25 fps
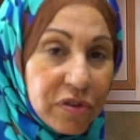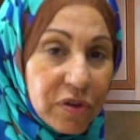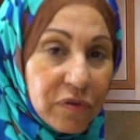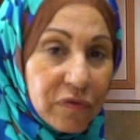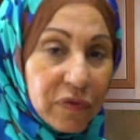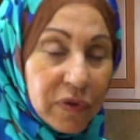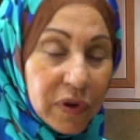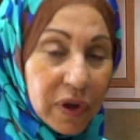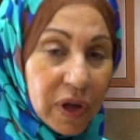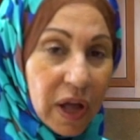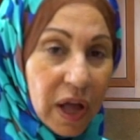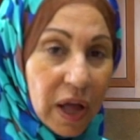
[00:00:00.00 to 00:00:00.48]

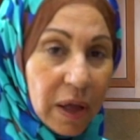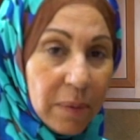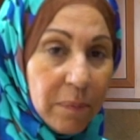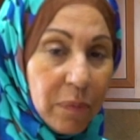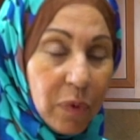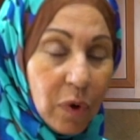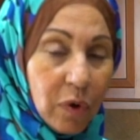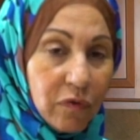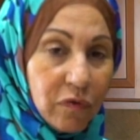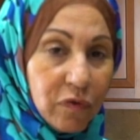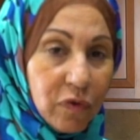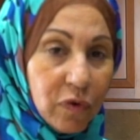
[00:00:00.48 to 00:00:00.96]
of a cup
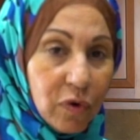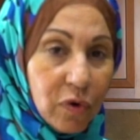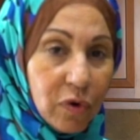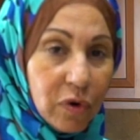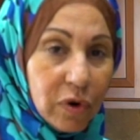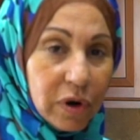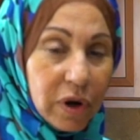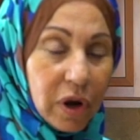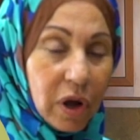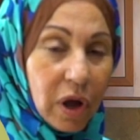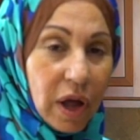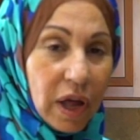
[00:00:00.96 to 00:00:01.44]

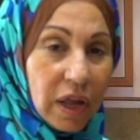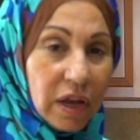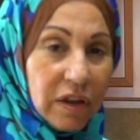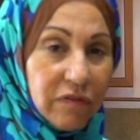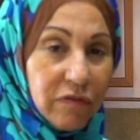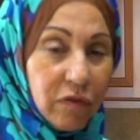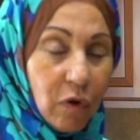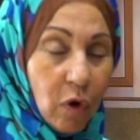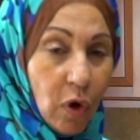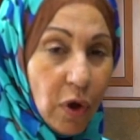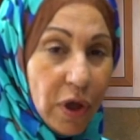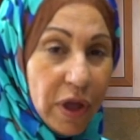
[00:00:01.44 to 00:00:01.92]
for
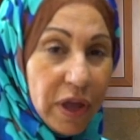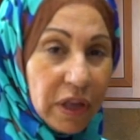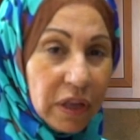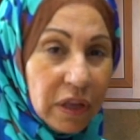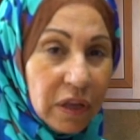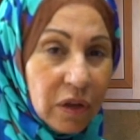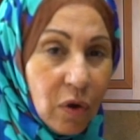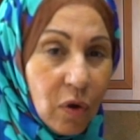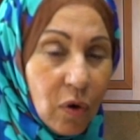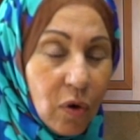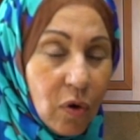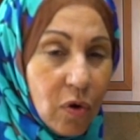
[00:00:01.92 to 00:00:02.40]
olive
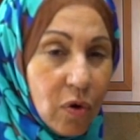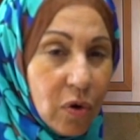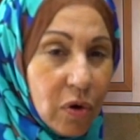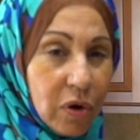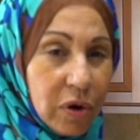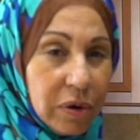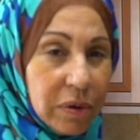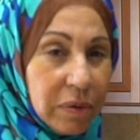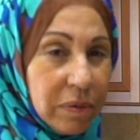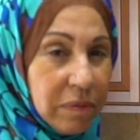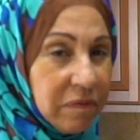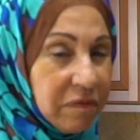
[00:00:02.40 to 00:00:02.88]
oil
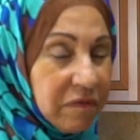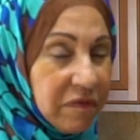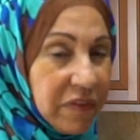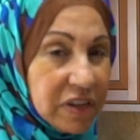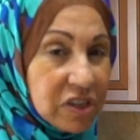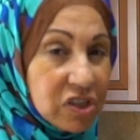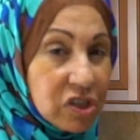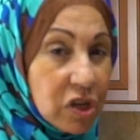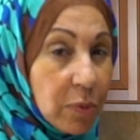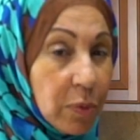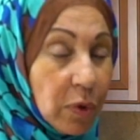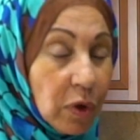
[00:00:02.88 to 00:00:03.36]
or
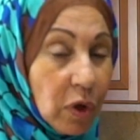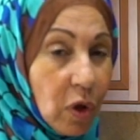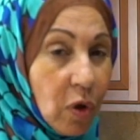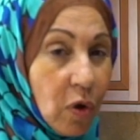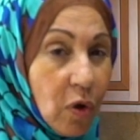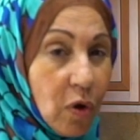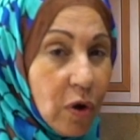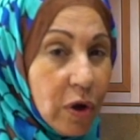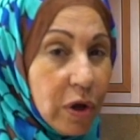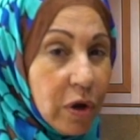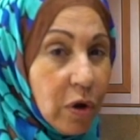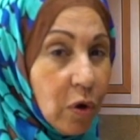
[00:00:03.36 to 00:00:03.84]
vegetable
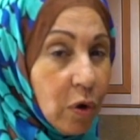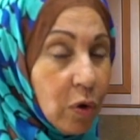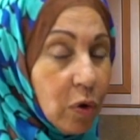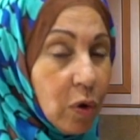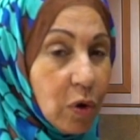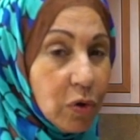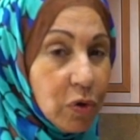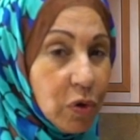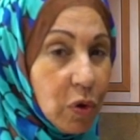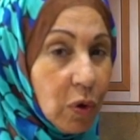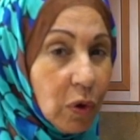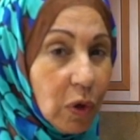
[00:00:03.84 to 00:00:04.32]
oil or
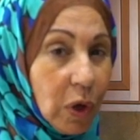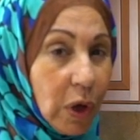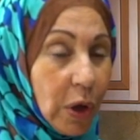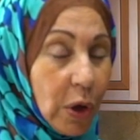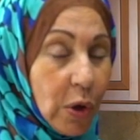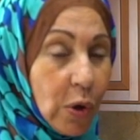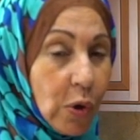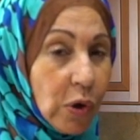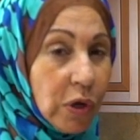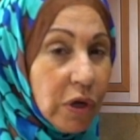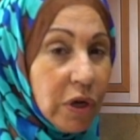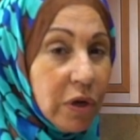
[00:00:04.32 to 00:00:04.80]
canola
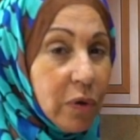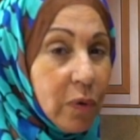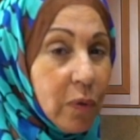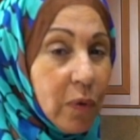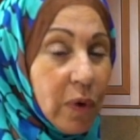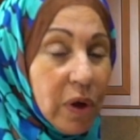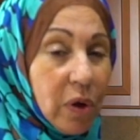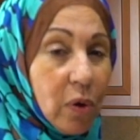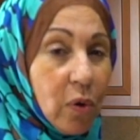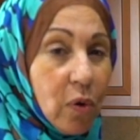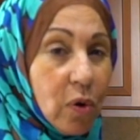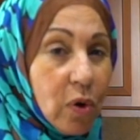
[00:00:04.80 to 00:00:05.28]
oil
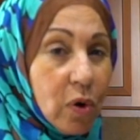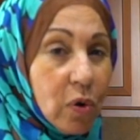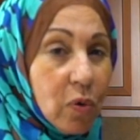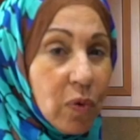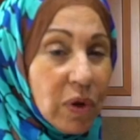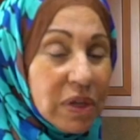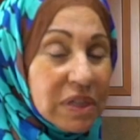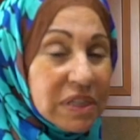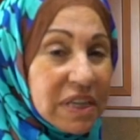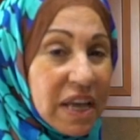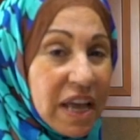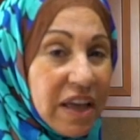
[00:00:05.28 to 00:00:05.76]
or
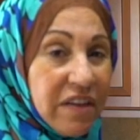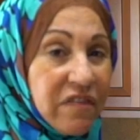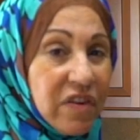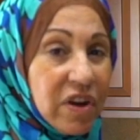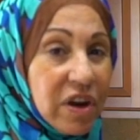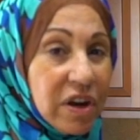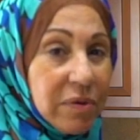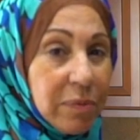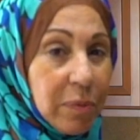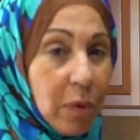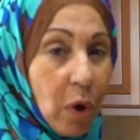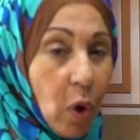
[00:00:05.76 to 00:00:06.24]

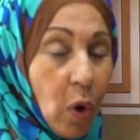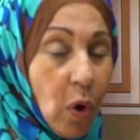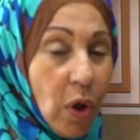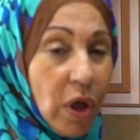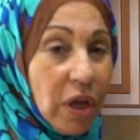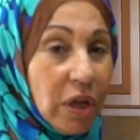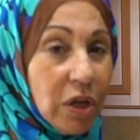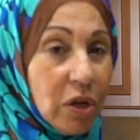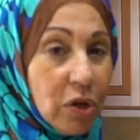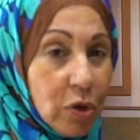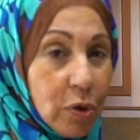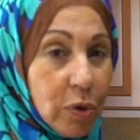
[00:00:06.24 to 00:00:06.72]
whatever
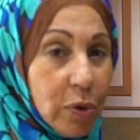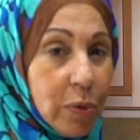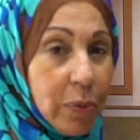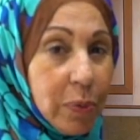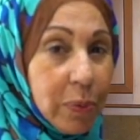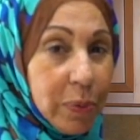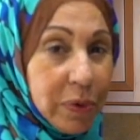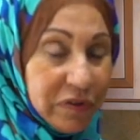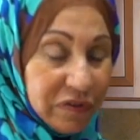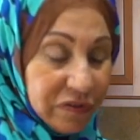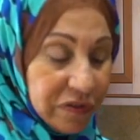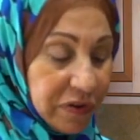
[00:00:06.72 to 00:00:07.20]
oil you
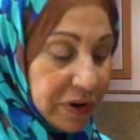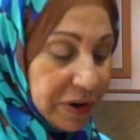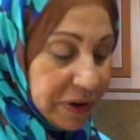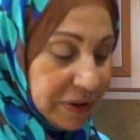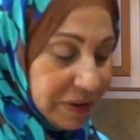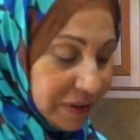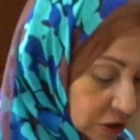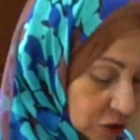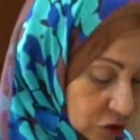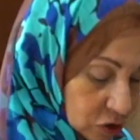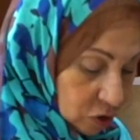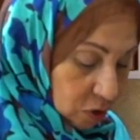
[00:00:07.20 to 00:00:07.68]
prefer.
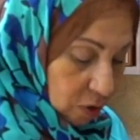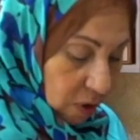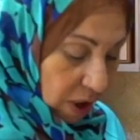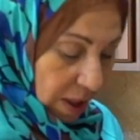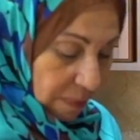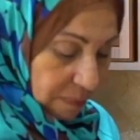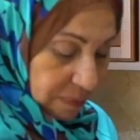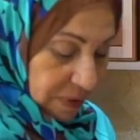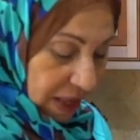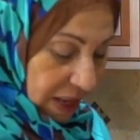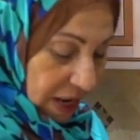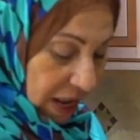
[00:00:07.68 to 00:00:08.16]
So
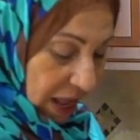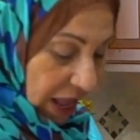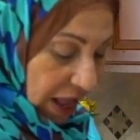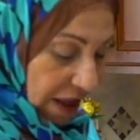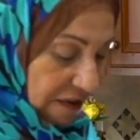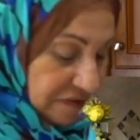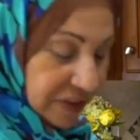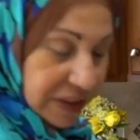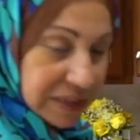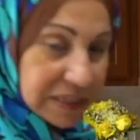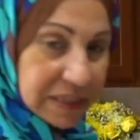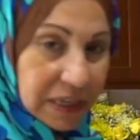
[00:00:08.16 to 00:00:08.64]
I'm gonna
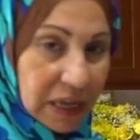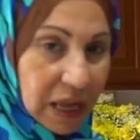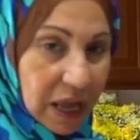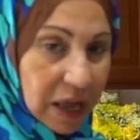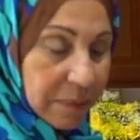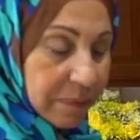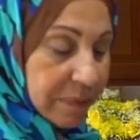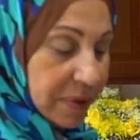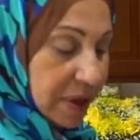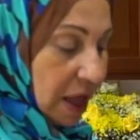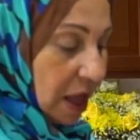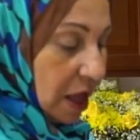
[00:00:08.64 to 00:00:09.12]
have the
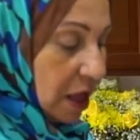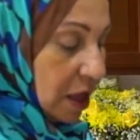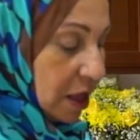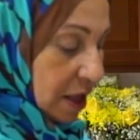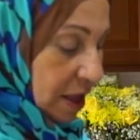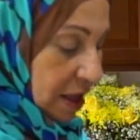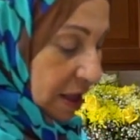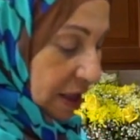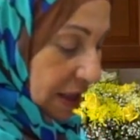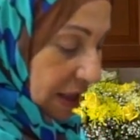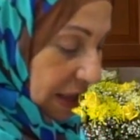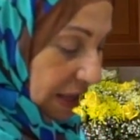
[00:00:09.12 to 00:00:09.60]
tilapia
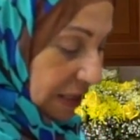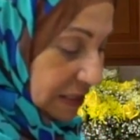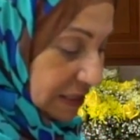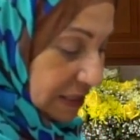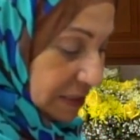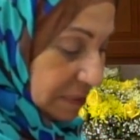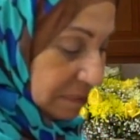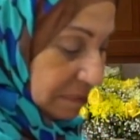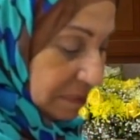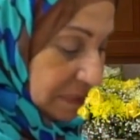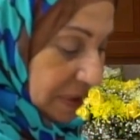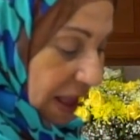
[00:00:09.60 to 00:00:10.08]
cut
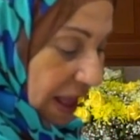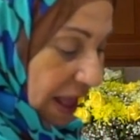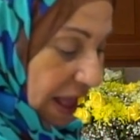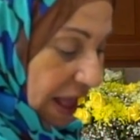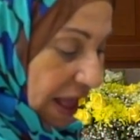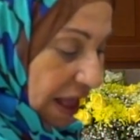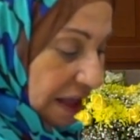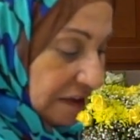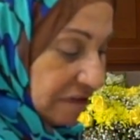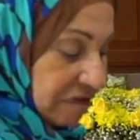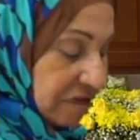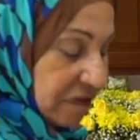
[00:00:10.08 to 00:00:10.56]
in
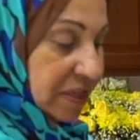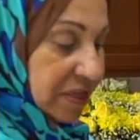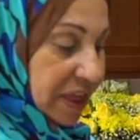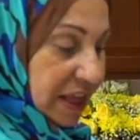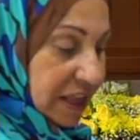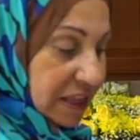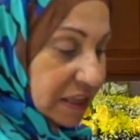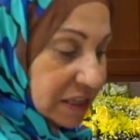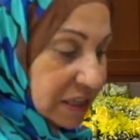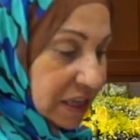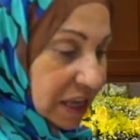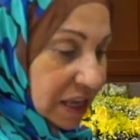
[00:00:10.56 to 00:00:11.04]
half,
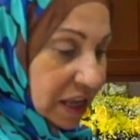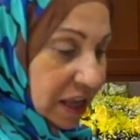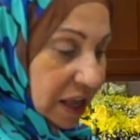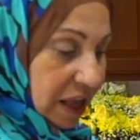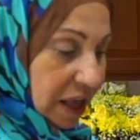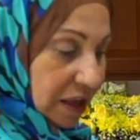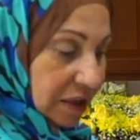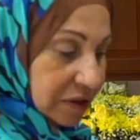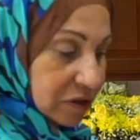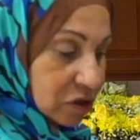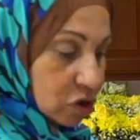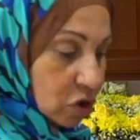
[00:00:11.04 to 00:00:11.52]
then
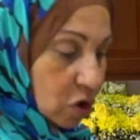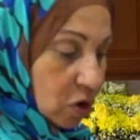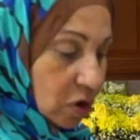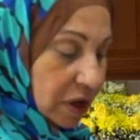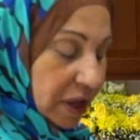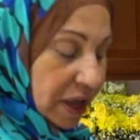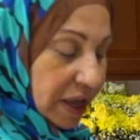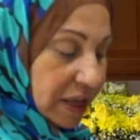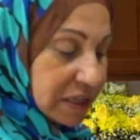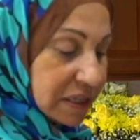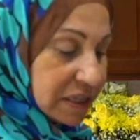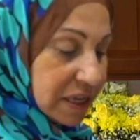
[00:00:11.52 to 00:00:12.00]

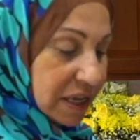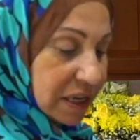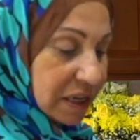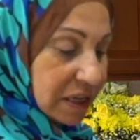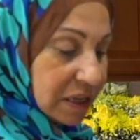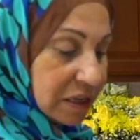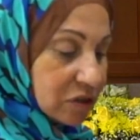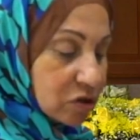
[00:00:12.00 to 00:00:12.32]
soak it in